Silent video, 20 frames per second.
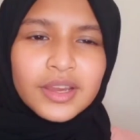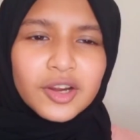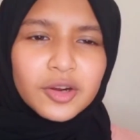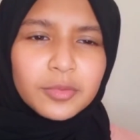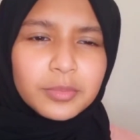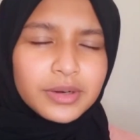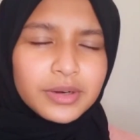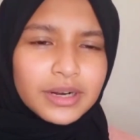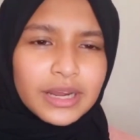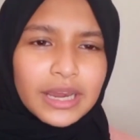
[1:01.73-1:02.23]

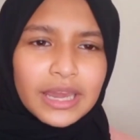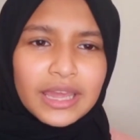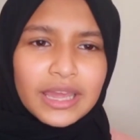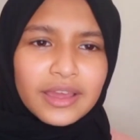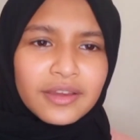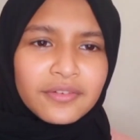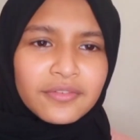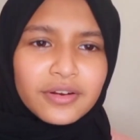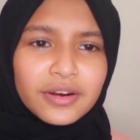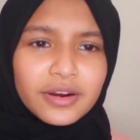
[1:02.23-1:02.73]
Umar, I
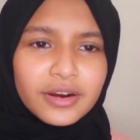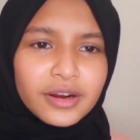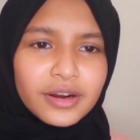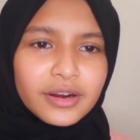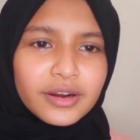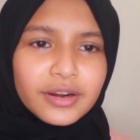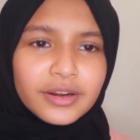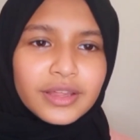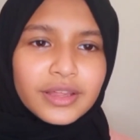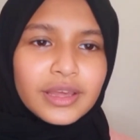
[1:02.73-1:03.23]
have
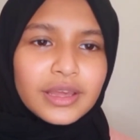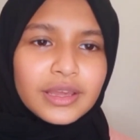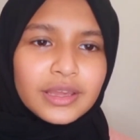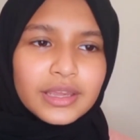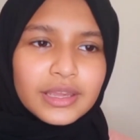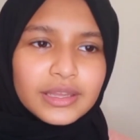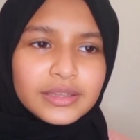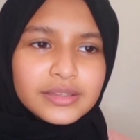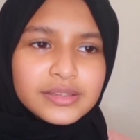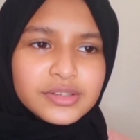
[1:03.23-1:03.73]
heard
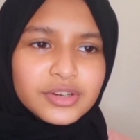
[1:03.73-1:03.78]
kids